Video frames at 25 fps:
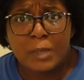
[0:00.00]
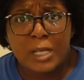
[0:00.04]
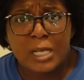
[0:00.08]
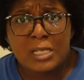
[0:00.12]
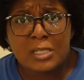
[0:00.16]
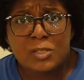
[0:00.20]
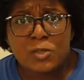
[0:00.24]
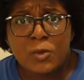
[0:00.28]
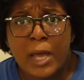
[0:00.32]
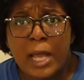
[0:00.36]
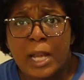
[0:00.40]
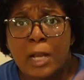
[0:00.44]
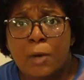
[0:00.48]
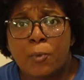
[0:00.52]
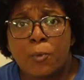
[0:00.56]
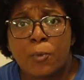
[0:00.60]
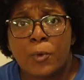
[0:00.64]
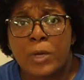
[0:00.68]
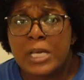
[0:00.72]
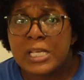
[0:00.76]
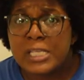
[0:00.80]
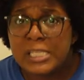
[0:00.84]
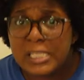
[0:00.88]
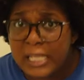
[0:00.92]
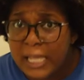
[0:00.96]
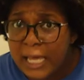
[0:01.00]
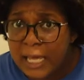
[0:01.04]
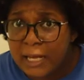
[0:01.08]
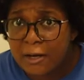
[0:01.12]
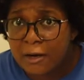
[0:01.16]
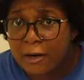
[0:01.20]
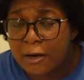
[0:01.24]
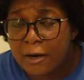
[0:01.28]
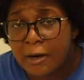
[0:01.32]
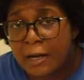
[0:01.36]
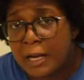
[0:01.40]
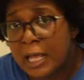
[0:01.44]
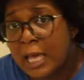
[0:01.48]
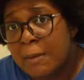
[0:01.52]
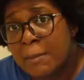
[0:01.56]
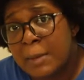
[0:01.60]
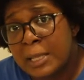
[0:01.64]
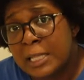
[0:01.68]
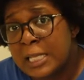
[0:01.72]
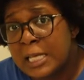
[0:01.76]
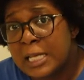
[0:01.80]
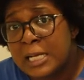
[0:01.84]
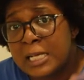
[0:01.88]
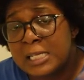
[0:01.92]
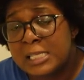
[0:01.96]
trying to re-slander her name.
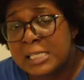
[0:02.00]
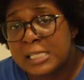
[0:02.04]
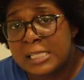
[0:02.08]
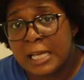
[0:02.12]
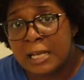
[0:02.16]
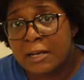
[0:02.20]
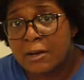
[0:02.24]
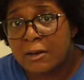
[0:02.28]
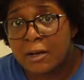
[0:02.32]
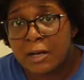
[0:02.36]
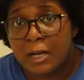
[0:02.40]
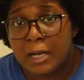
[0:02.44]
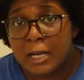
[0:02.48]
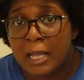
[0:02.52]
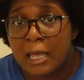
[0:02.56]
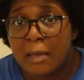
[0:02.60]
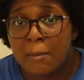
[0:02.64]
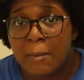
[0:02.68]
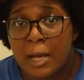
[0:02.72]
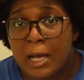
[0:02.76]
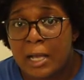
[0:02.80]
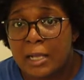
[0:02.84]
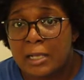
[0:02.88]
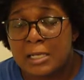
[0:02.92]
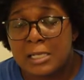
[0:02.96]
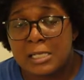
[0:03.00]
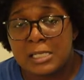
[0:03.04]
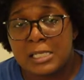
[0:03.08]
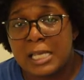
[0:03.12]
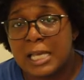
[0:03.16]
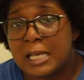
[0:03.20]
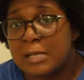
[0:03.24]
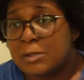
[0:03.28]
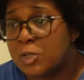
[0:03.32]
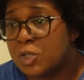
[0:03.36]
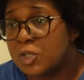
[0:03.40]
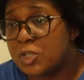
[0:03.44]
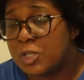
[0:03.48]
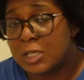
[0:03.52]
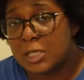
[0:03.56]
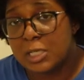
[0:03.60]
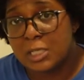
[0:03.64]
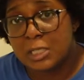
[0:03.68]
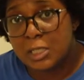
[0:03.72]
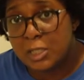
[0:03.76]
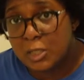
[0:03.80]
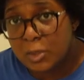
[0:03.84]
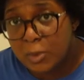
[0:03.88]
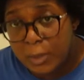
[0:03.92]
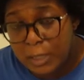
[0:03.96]
He doesn't slander her name all of this time. So she did
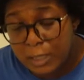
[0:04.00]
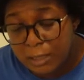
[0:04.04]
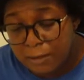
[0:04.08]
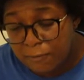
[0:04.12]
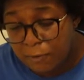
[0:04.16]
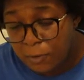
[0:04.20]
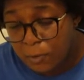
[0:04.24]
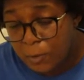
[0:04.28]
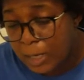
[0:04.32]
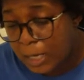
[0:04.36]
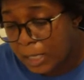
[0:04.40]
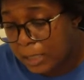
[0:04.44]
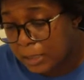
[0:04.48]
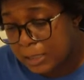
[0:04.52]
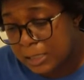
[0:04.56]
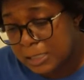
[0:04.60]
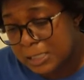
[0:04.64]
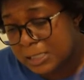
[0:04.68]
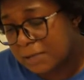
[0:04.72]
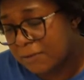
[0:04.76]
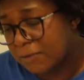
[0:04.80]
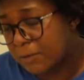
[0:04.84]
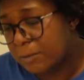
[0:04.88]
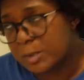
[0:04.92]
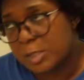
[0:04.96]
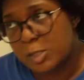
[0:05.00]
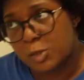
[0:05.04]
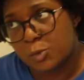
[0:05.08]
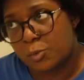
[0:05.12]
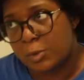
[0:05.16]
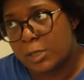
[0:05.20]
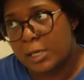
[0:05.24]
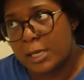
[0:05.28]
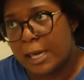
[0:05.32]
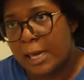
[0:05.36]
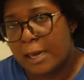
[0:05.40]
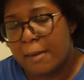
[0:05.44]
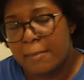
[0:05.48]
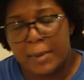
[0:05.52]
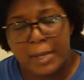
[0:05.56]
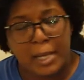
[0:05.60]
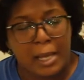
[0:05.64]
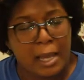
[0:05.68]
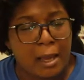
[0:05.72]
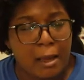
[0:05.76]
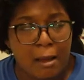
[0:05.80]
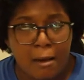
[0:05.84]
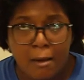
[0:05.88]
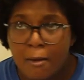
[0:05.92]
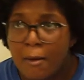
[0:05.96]
the little interview, all of this stuff. I'm just recapping
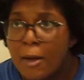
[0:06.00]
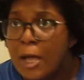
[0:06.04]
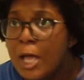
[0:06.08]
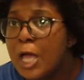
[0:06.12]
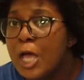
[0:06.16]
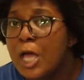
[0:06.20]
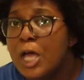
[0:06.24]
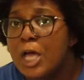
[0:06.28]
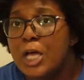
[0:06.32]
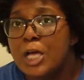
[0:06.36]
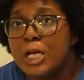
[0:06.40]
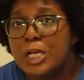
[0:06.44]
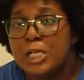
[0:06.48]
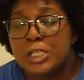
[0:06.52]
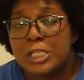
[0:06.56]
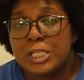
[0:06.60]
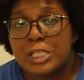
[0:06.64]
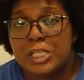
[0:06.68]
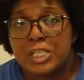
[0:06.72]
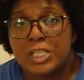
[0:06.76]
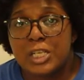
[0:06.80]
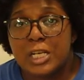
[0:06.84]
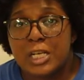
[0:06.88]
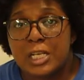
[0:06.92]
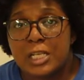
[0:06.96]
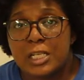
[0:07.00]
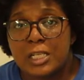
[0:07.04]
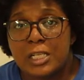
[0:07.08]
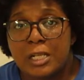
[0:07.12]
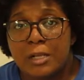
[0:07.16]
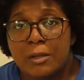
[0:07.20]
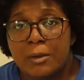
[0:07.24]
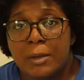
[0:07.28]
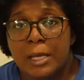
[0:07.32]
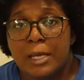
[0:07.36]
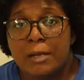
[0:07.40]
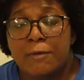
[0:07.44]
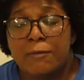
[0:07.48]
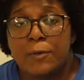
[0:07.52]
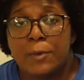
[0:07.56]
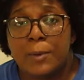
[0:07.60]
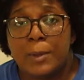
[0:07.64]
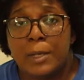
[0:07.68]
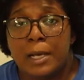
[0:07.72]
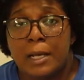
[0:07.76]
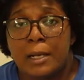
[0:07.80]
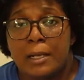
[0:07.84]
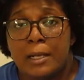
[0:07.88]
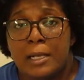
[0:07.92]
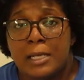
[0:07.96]
y'all. So she did the little interview and
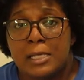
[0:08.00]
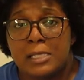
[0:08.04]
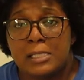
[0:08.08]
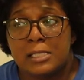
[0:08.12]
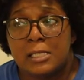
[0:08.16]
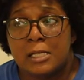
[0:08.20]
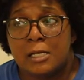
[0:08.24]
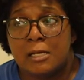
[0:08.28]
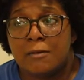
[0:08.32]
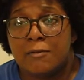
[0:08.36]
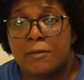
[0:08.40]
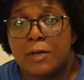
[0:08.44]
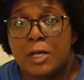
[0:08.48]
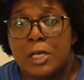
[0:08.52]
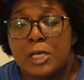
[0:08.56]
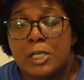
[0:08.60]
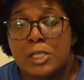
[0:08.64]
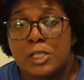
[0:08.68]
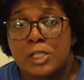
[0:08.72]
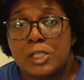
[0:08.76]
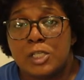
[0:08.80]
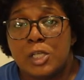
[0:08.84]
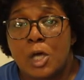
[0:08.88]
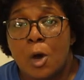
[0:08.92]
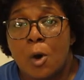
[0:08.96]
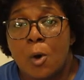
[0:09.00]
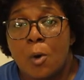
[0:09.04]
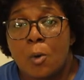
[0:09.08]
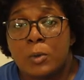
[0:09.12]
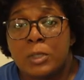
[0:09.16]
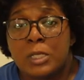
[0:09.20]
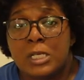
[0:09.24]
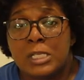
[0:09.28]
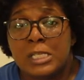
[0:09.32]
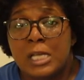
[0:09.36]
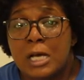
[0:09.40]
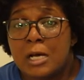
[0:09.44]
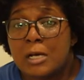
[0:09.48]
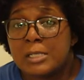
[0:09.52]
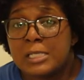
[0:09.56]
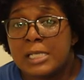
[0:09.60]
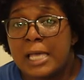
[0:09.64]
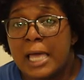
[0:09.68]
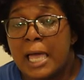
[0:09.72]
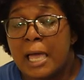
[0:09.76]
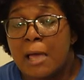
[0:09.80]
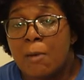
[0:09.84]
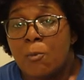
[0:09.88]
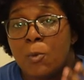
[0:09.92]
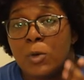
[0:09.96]
all of that stuff. So this whole
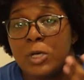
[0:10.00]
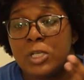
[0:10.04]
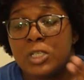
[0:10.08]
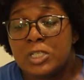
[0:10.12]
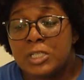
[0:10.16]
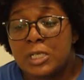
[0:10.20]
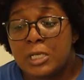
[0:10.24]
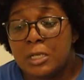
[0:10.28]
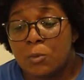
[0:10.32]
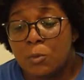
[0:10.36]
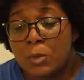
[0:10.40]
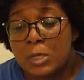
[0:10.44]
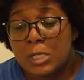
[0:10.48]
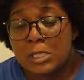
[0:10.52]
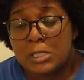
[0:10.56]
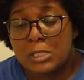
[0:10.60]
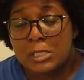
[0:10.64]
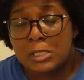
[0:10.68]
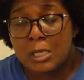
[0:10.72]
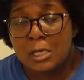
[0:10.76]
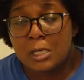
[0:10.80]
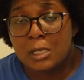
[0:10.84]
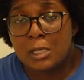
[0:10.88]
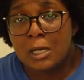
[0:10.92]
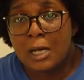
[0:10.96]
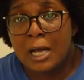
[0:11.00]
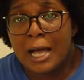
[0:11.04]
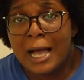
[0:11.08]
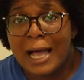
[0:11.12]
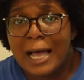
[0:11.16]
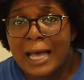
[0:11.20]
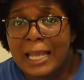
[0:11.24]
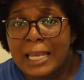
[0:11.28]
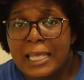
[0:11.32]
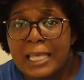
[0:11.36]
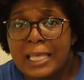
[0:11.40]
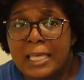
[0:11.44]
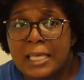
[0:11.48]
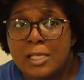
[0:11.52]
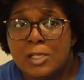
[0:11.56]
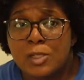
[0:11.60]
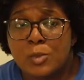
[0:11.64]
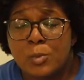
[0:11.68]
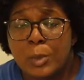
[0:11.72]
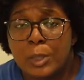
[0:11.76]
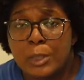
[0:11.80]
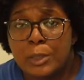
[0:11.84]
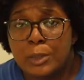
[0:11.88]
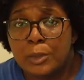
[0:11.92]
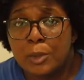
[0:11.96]
time, once she once uh Ani gets
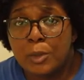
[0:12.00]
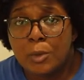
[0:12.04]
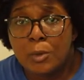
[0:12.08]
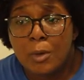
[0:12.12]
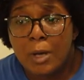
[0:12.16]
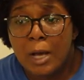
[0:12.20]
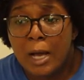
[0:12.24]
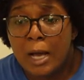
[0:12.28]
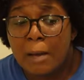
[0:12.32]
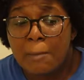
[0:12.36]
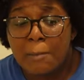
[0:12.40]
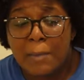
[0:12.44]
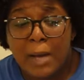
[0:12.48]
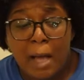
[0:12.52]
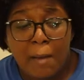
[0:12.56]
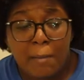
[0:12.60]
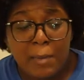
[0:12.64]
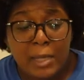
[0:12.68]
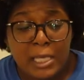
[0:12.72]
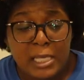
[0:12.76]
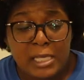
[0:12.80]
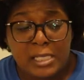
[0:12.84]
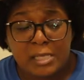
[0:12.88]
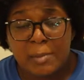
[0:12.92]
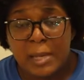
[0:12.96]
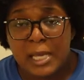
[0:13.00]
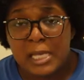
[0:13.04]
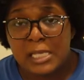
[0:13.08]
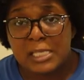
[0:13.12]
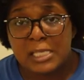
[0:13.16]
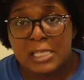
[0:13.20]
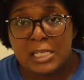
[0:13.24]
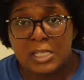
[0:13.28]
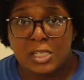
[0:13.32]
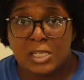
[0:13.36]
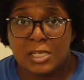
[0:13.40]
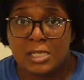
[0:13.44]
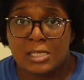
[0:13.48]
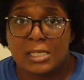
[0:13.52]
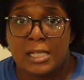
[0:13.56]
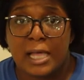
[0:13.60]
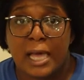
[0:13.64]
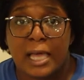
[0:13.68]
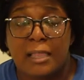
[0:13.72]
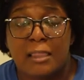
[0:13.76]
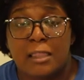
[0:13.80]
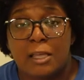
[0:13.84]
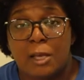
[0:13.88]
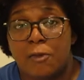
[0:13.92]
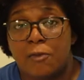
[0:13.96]
with Luke, her mama is basically just
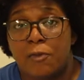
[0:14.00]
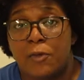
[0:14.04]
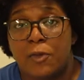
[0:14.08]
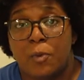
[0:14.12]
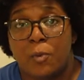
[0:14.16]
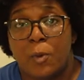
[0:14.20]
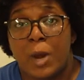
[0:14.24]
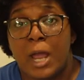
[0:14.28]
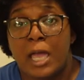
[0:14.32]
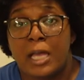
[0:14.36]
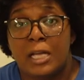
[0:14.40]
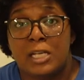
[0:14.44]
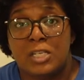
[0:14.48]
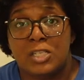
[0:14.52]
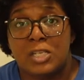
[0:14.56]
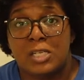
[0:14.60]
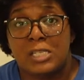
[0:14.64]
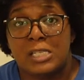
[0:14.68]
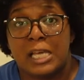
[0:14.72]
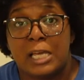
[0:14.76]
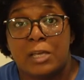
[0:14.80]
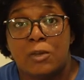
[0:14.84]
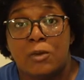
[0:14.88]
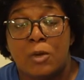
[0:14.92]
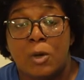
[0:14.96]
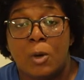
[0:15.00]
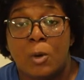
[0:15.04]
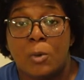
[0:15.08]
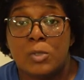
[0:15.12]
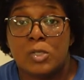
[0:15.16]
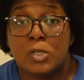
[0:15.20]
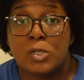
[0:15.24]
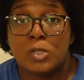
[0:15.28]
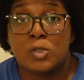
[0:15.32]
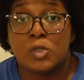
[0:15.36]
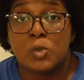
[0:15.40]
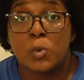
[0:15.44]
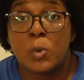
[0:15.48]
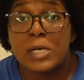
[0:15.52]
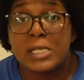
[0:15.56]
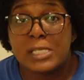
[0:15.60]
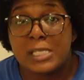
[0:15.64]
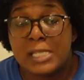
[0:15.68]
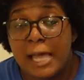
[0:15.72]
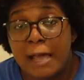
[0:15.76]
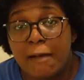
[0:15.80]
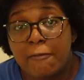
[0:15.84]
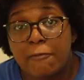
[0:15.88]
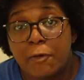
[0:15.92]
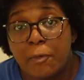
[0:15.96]
like there for the ride because she's like, you know, twas
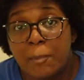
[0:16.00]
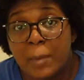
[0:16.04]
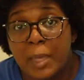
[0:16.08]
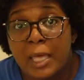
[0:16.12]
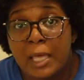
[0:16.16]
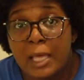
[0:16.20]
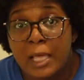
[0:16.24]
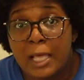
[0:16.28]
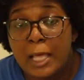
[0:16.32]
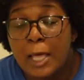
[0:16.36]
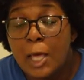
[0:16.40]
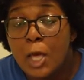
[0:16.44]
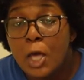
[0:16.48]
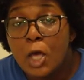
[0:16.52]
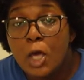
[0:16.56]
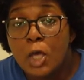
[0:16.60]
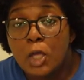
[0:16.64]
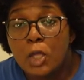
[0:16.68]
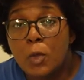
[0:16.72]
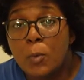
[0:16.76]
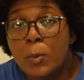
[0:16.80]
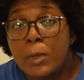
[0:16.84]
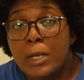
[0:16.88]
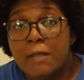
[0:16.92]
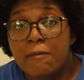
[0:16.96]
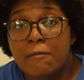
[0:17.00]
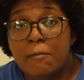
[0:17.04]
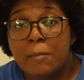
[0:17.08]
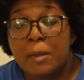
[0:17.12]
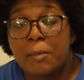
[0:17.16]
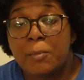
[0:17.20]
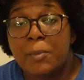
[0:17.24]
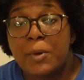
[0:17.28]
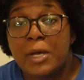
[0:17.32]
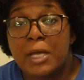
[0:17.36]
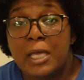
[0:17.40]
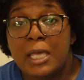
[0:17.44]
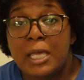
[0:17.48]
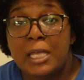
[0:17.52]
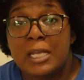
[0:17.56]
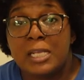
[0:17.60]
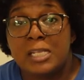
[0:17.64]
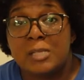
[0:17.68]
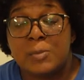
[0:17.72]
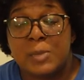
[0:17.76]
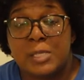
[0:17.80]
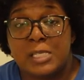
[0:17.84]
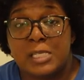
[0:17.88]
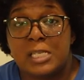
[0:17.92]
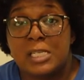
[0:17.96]
not for me. You wouldn't even been put in
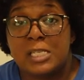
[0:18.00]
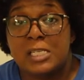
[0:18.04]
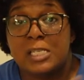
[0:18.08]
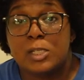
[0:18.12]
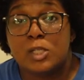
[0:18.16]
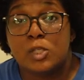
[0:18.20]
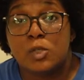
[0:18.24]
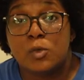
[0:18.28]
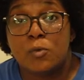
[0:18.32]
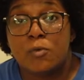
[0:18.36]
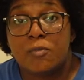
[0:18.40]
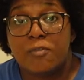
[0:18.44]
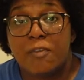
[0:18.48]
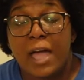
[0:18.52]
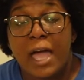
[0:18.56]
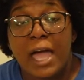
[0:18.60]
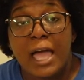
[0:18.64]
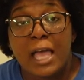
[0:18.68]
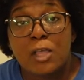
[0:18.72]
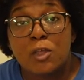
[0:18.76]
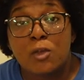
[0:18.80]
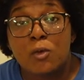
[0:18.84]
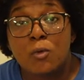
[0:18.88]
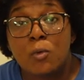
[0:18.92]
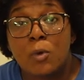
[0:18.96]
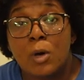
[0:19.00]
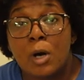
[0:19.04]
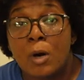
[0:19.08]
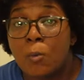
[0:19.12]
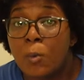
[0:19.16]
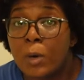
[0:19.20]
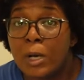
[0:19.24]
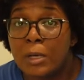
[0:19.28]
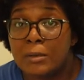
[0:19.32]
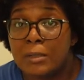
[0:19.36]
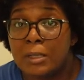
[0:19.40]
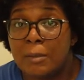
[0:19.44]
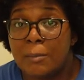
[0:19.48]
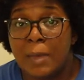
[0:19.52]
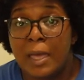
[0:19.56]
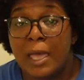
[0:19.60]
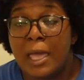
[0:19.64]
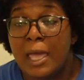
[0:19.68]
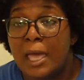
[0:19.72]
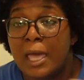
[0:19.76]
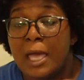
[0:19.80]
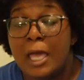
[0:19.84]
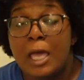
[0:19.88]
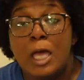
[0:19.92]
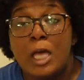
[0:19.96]
this position to find you a wealthy
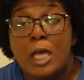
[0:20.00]
man.